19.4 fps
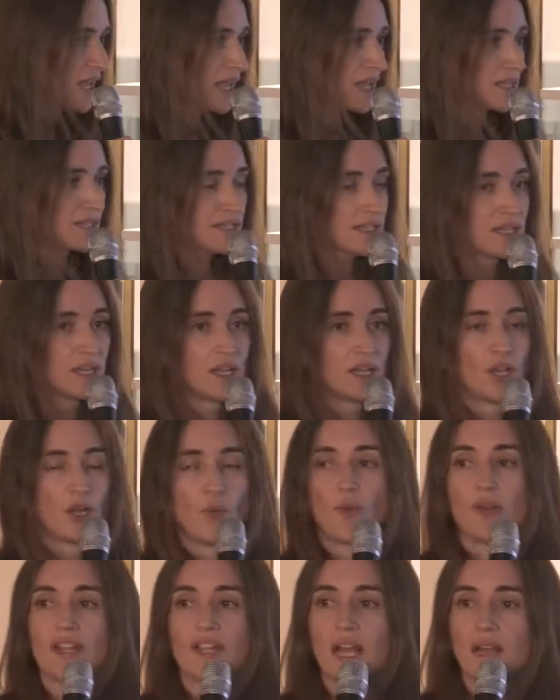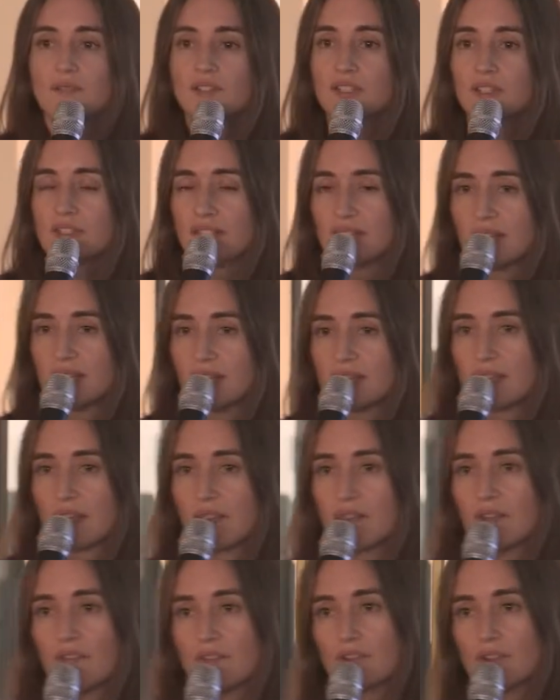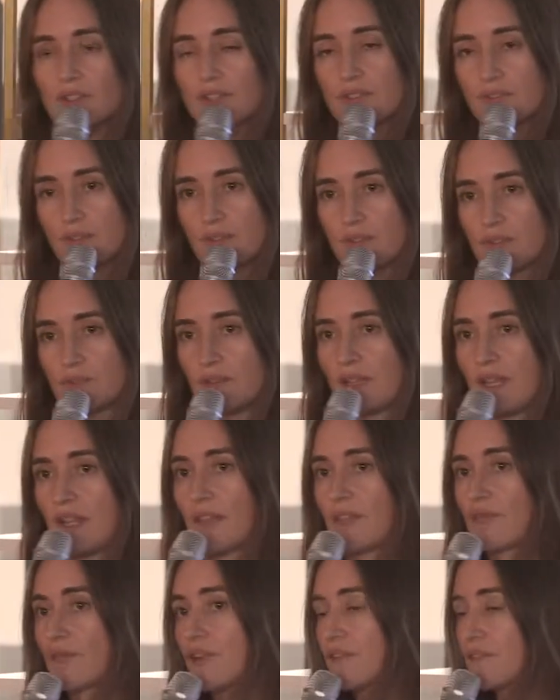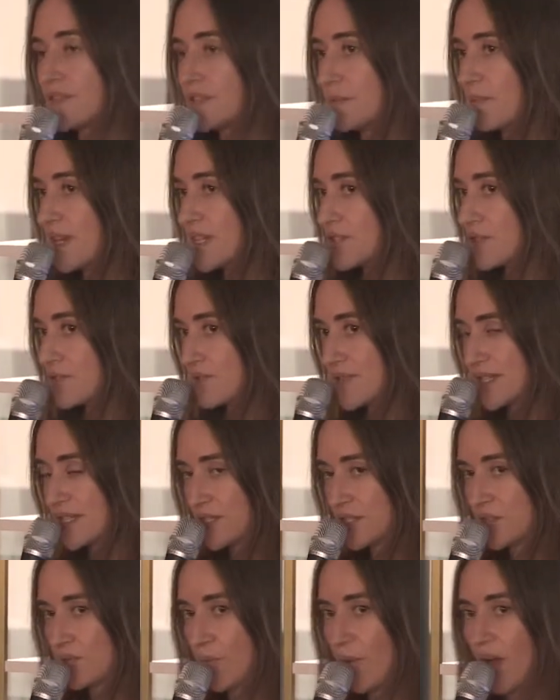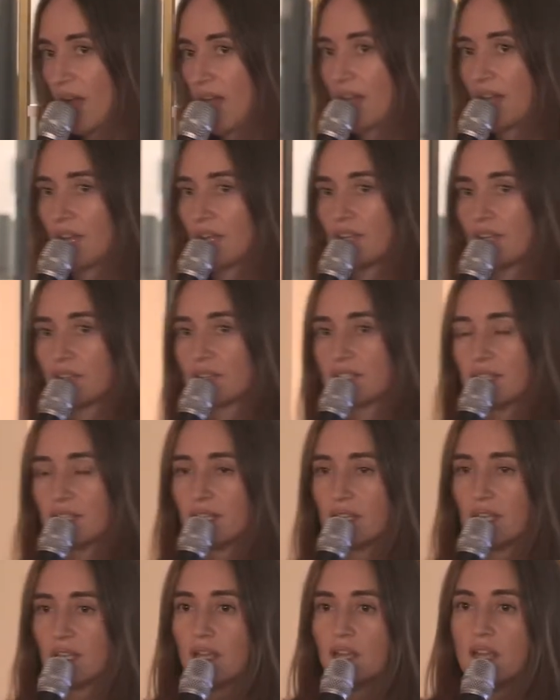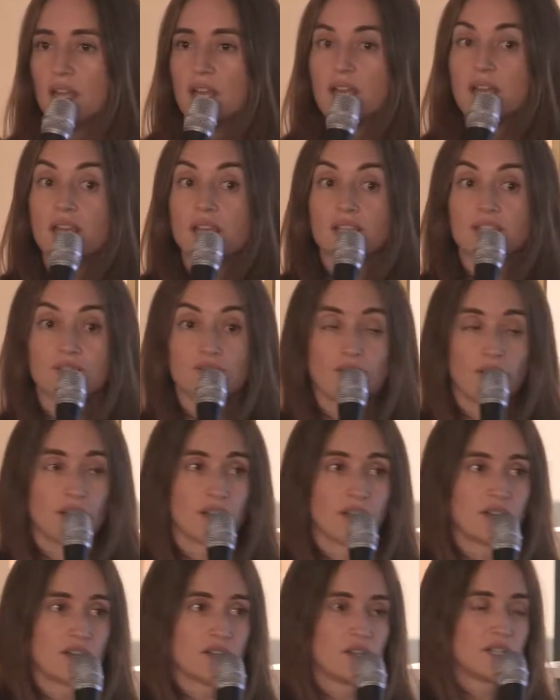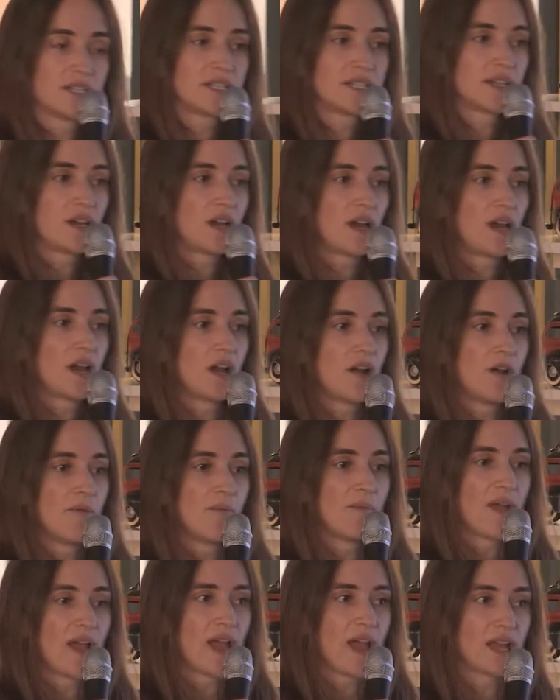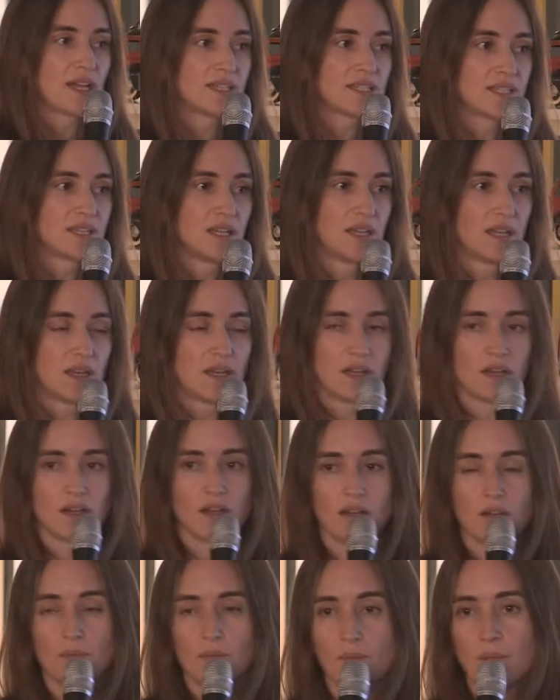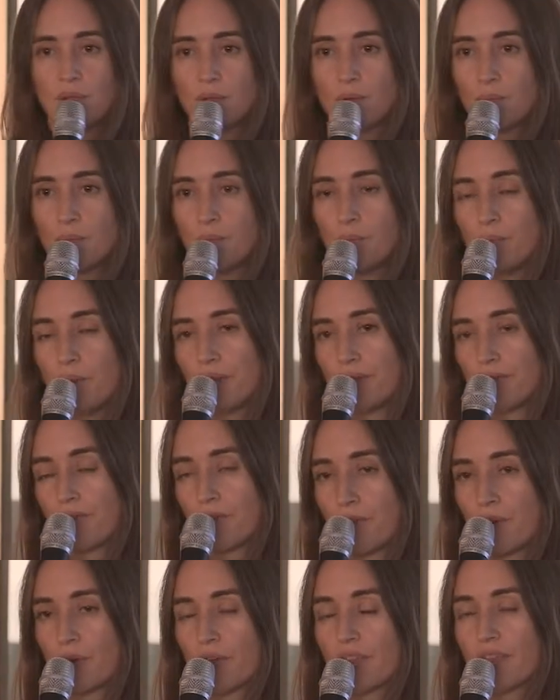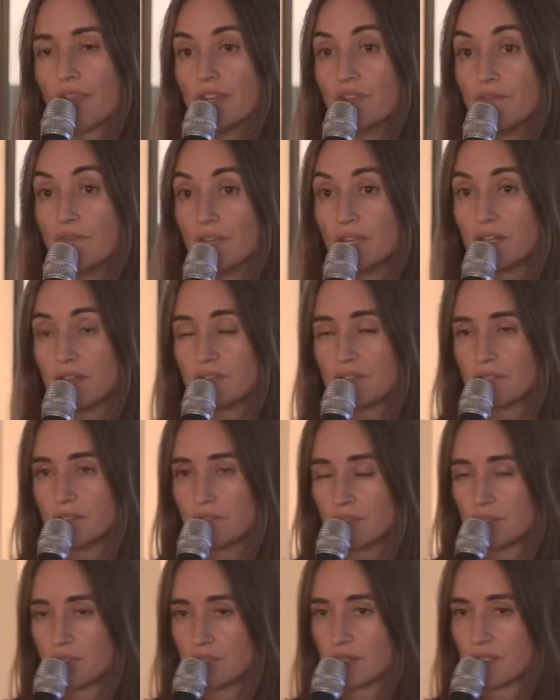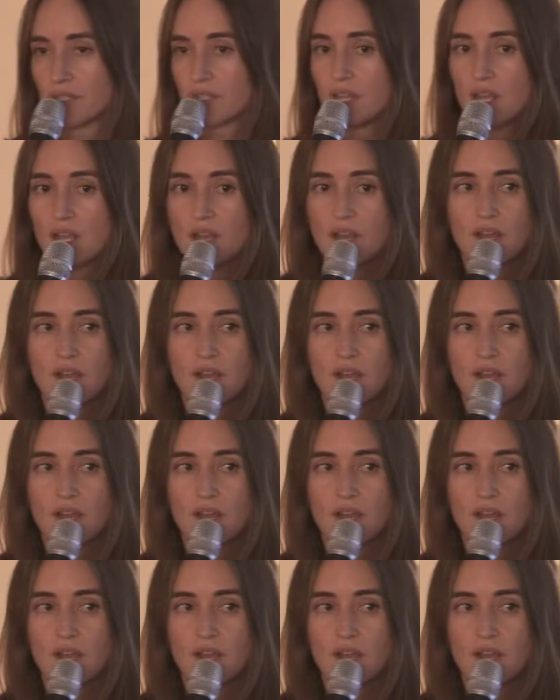And when it comes to cities, I think there's really three fundamental reasons why New York City is very good at putting forth innovative solutions.